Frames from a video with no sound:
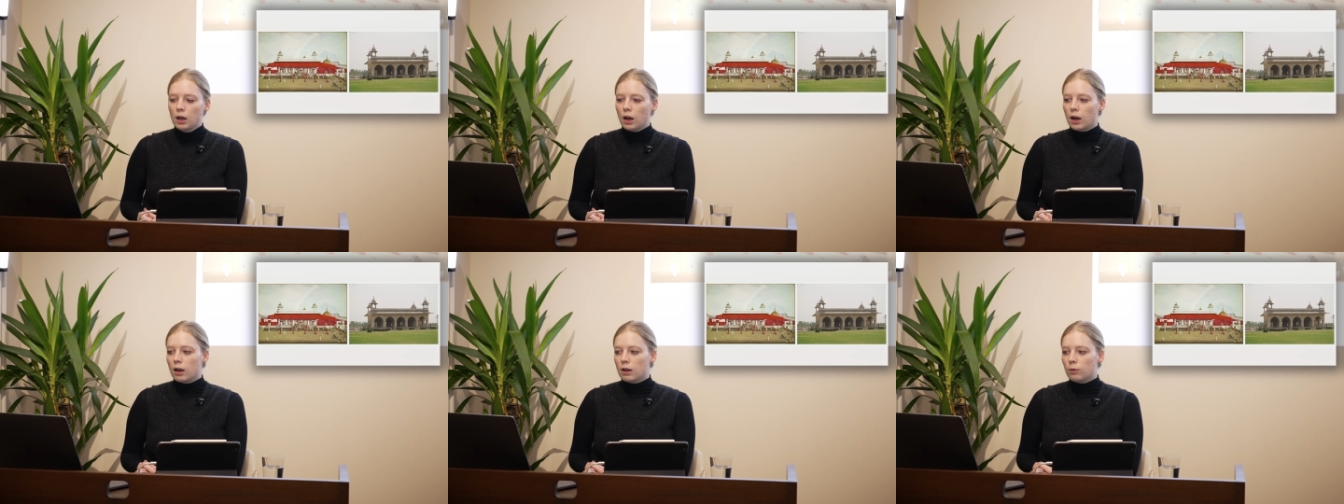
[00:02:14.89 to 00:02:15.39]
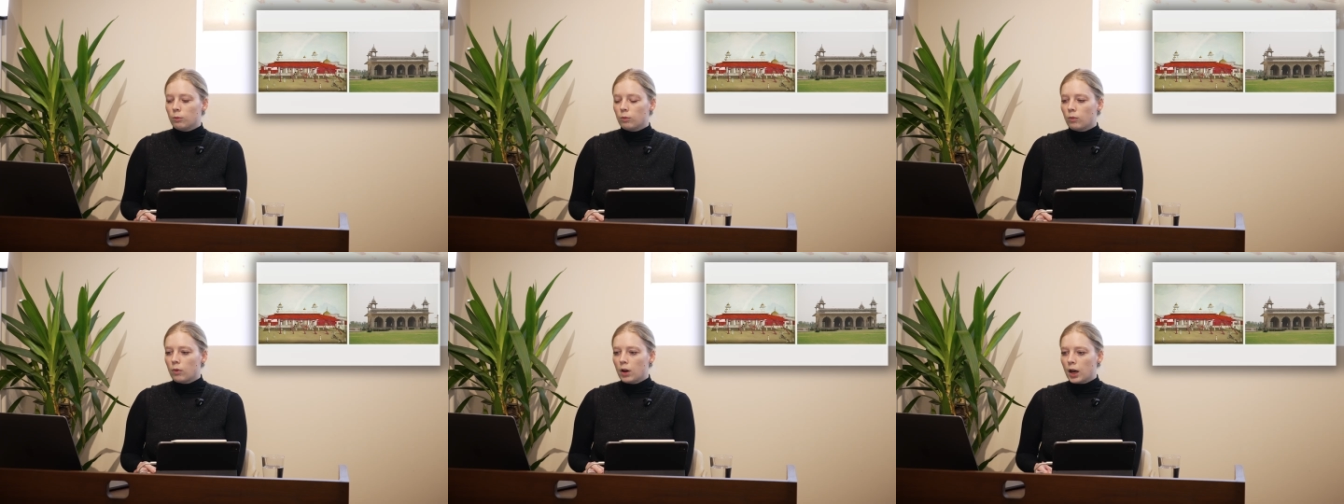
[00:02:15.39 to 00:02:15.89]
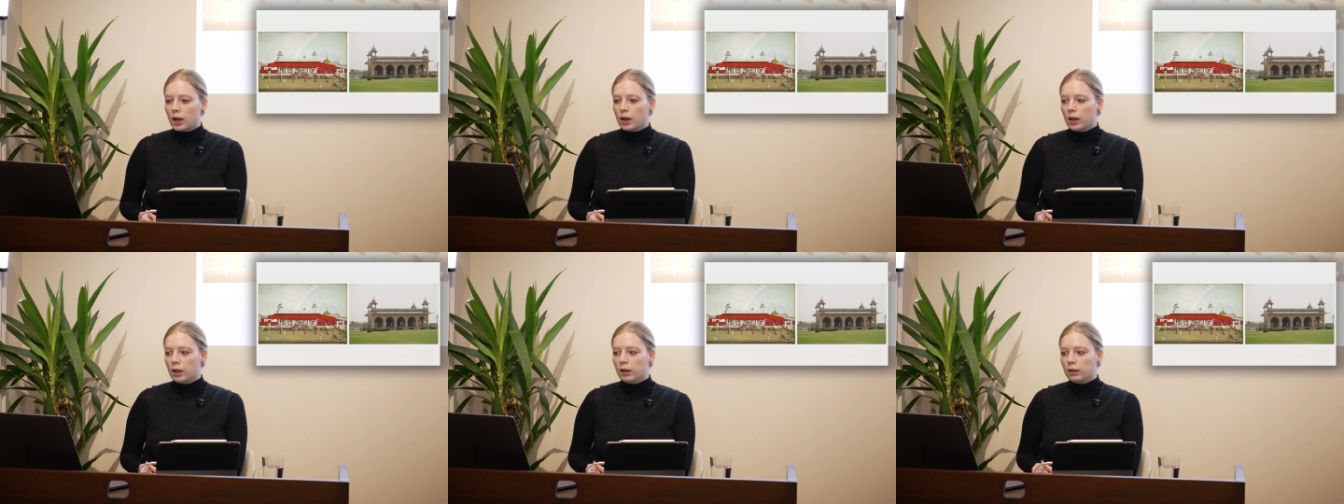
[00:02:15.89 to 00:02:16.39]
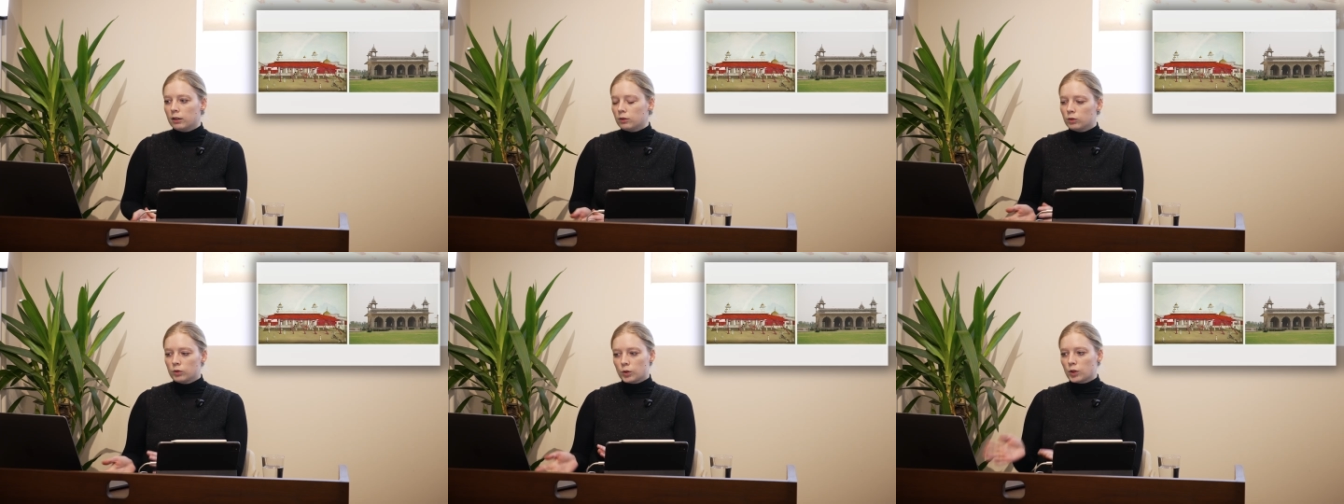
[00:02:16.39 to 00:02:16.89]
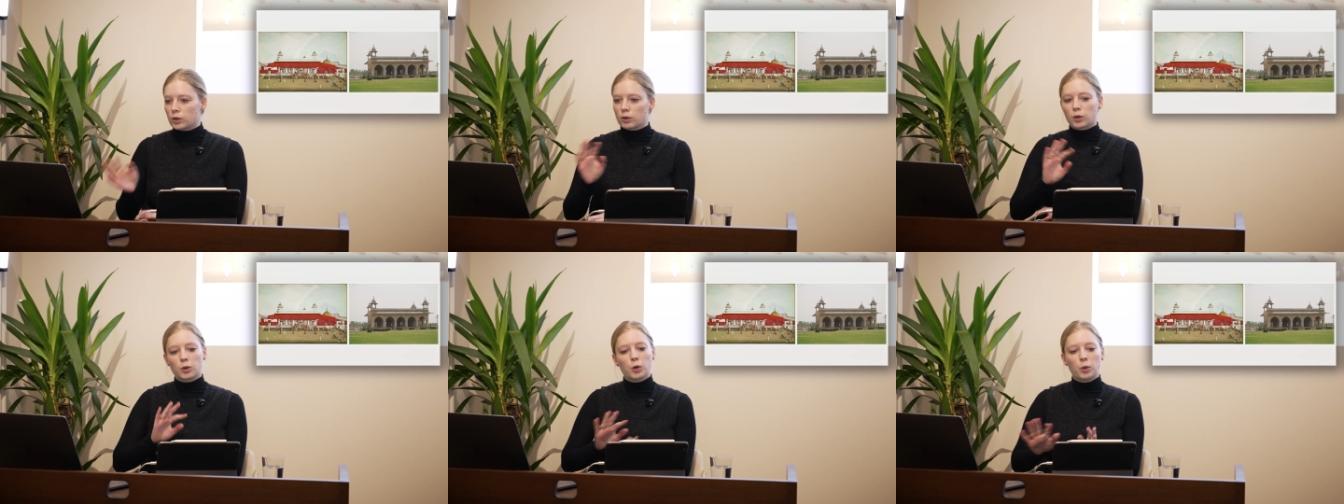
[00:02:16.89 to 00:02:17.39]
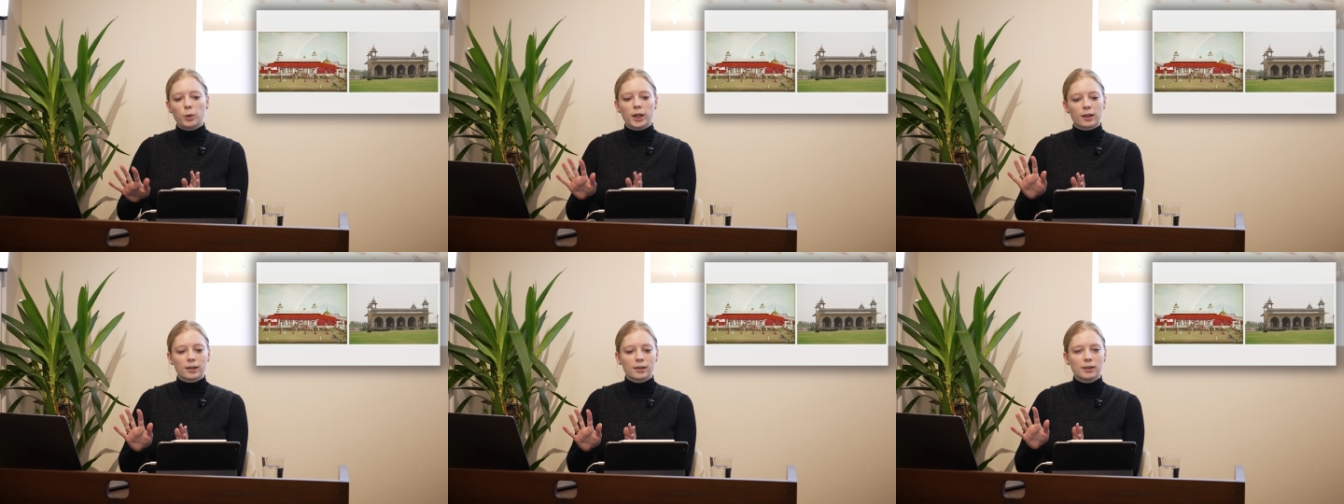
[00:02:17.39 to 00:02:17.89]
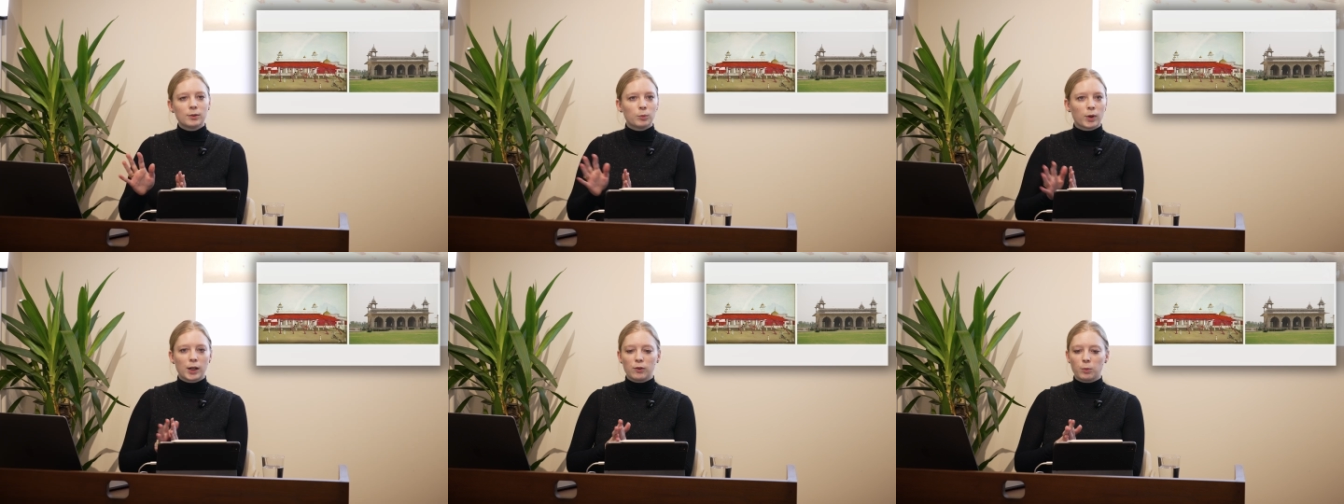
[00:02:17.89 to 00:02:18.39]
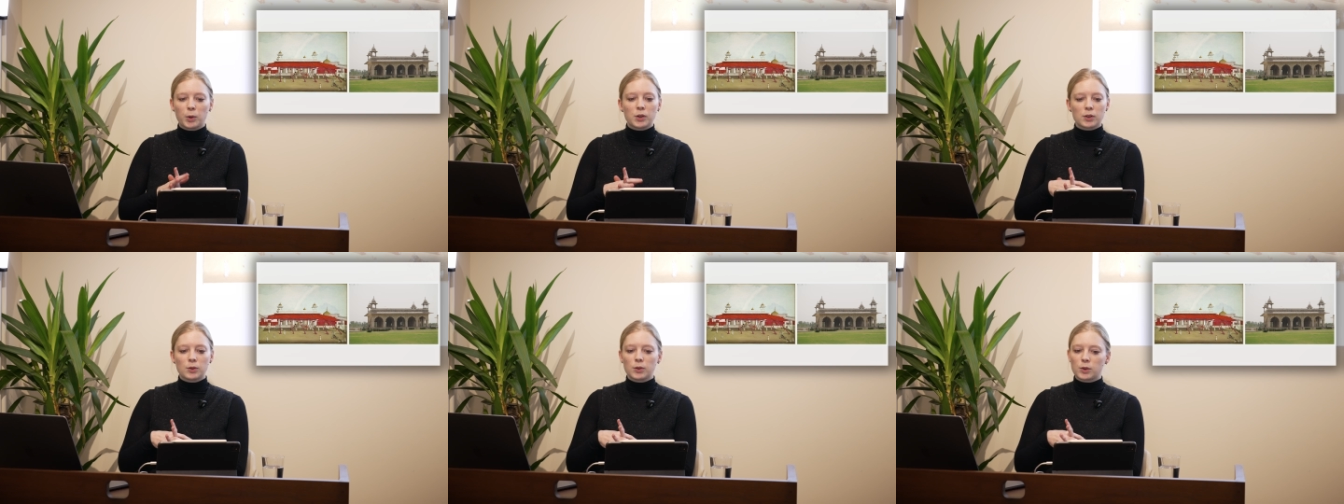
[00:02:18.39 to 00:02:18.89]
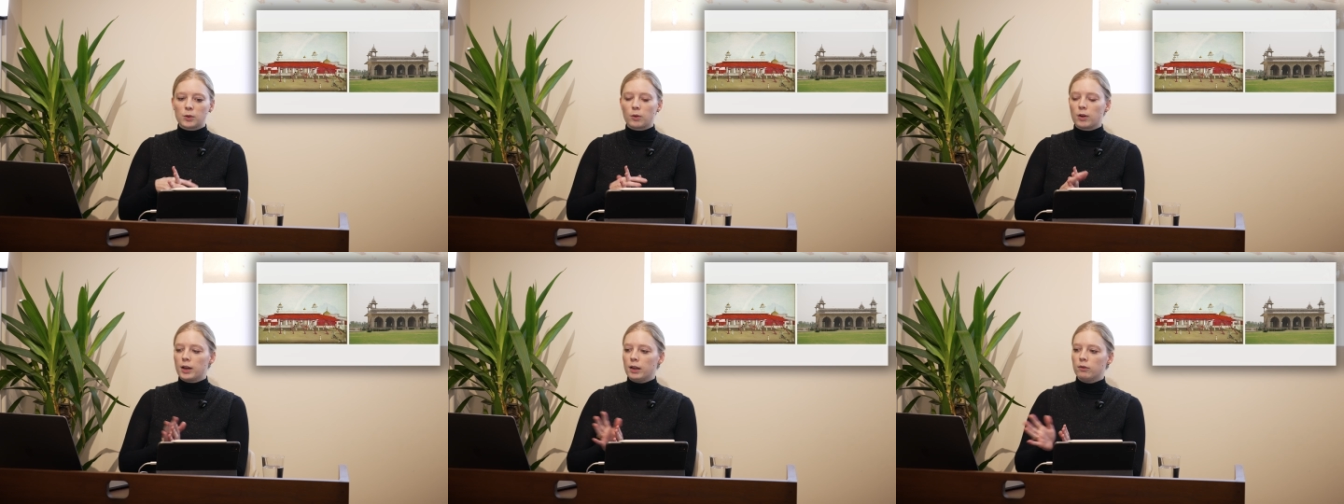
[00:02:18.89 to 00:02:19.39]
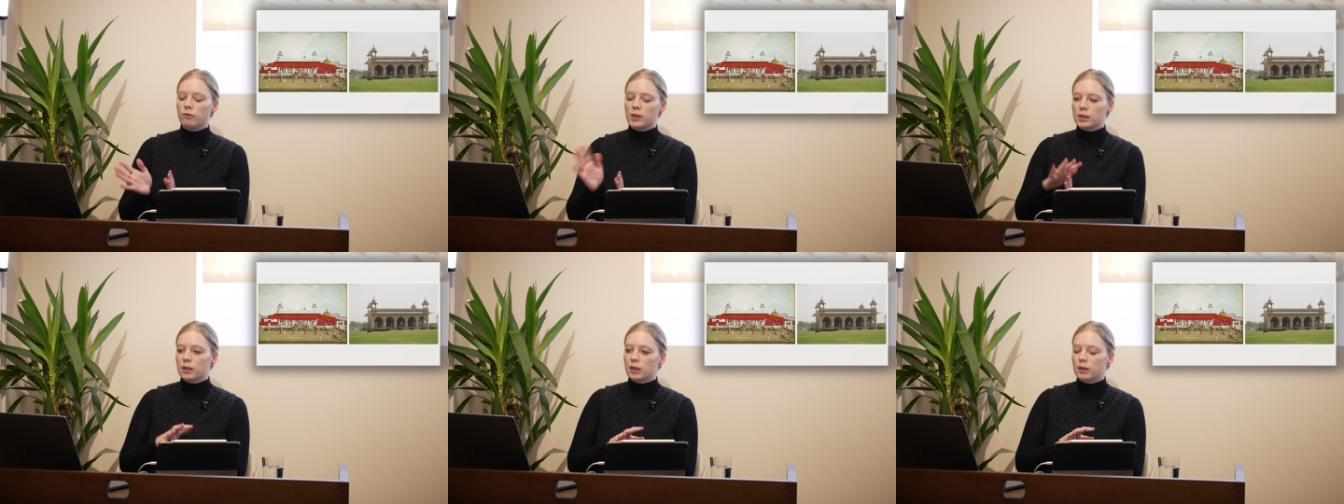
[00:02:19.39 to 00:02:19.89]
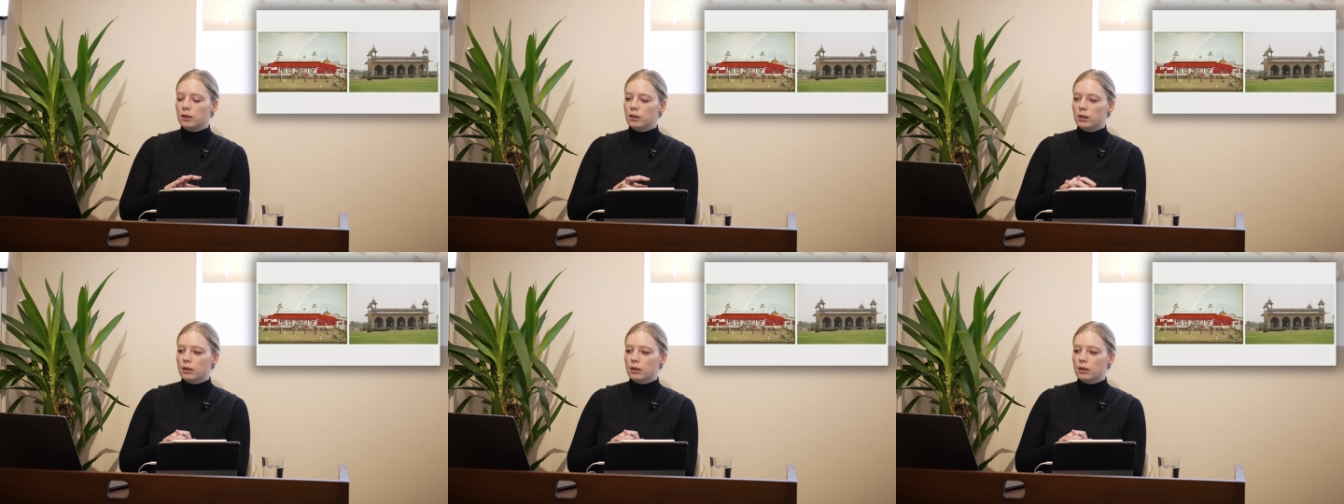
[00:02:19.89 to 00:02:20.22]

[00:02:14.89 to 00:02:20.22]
Just a quick kind of personal story, visited